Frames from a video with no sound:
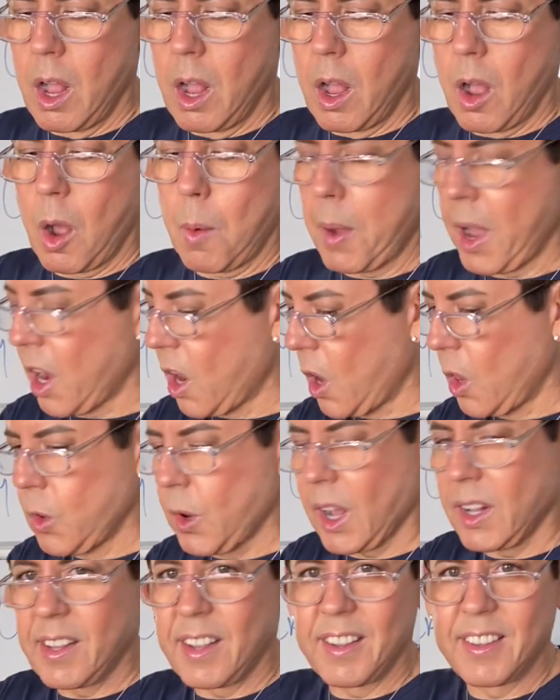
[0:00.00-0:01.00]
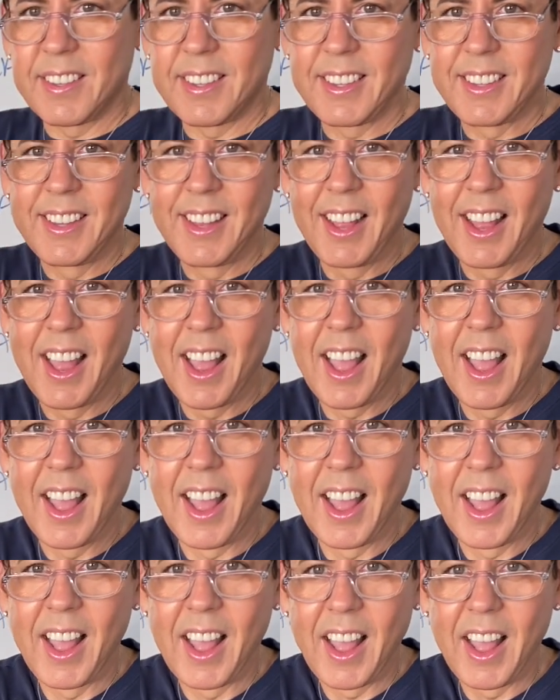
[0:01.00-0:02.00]
Oh my god, look at this.
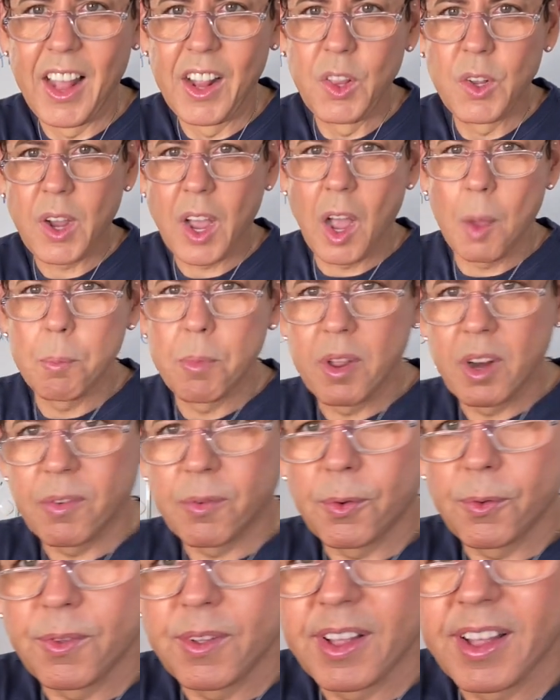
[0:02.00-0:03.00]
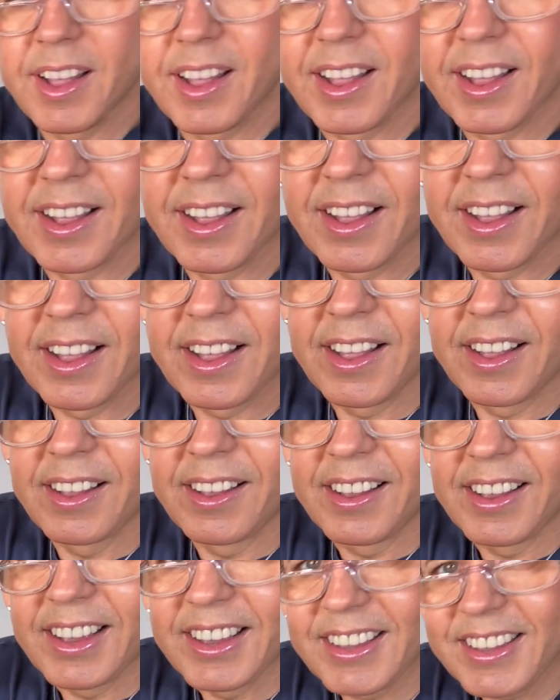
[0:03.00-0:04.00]
Look how beautiful.
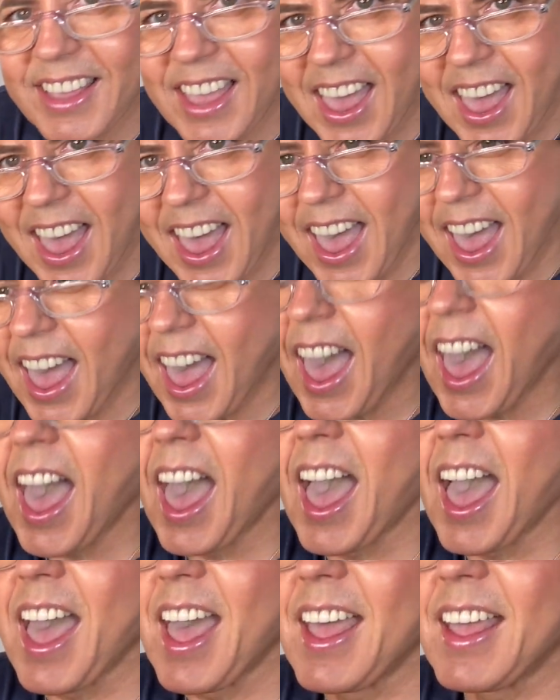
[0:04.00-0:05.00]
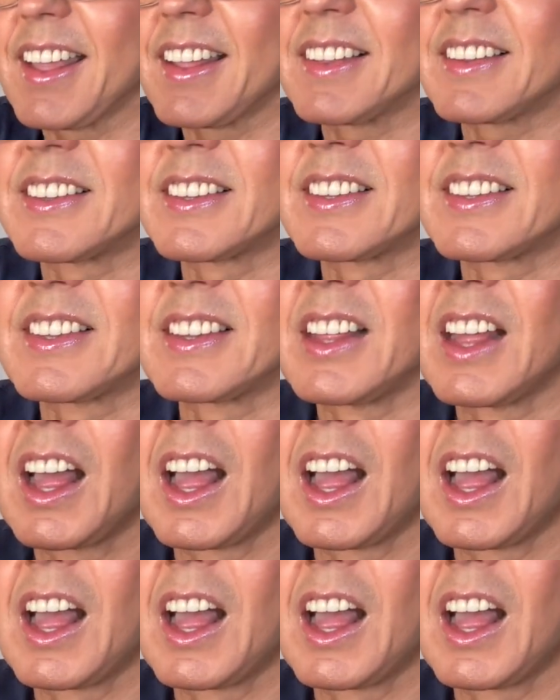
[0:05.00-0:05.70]
Yes!